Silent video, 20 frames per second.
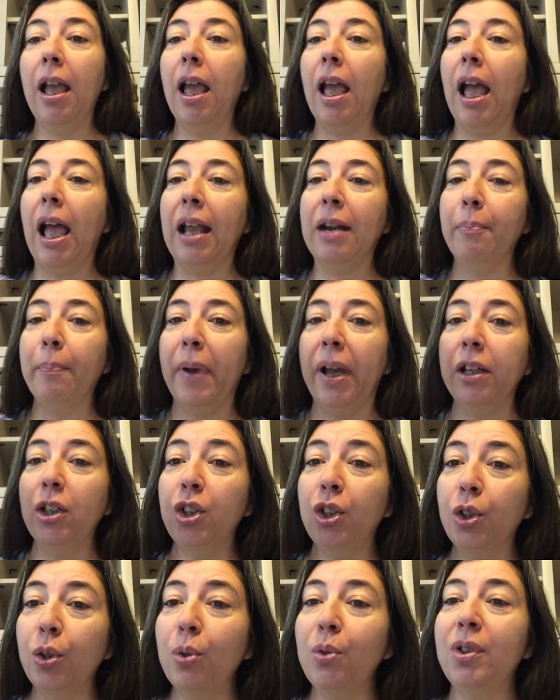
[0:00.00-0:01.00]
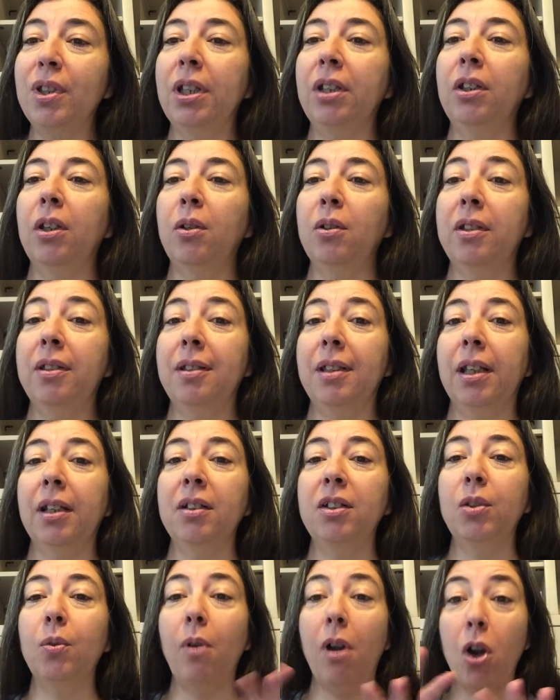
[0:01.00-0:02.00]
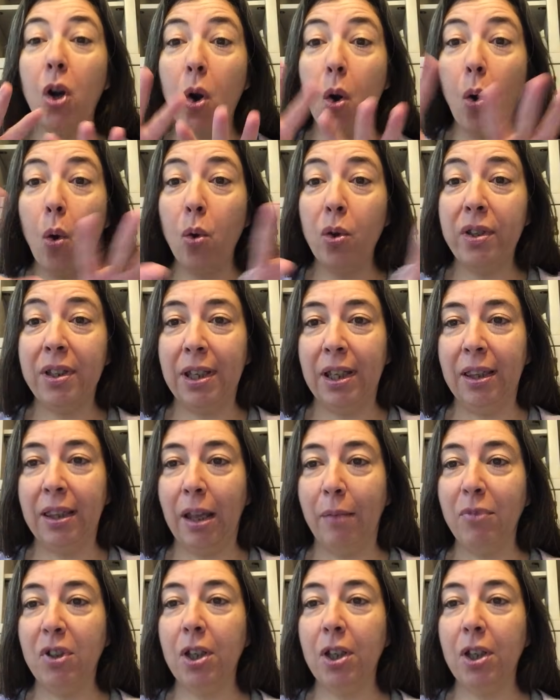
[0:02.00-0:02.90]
And by choosing those things, you are causing them